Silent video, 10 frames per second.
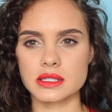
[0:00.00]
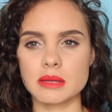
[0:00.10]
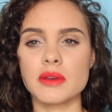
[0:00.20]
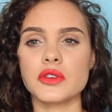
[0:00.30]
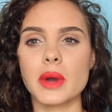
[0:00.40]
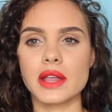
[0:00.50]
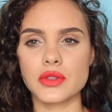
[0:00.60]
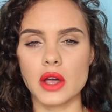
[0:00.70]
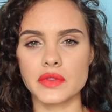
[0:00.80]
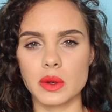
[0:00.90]
Some of you had
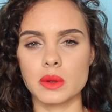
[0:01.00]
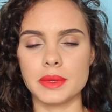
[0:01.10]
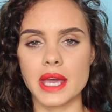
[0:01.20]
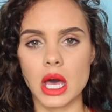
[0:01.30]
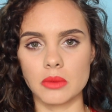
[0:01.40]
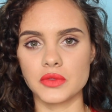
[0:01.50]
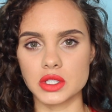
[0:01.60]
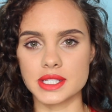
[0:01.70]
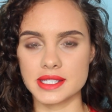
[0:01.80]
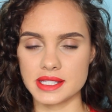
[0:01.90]
thought that it would be
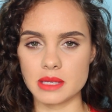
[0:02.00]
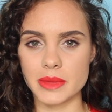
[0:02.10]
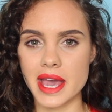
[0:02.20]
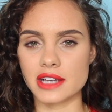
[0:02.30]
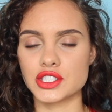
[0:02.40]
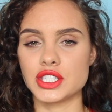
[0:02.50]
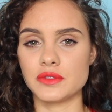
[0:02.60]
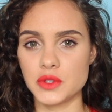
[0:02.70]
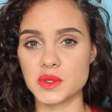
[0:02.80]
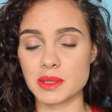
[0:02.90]
helpful to see me actually
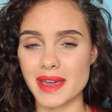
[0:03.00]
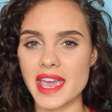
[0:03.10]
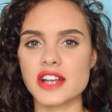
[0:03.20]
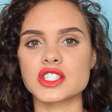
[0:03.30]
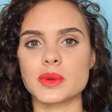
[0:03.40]
diffusing my hair,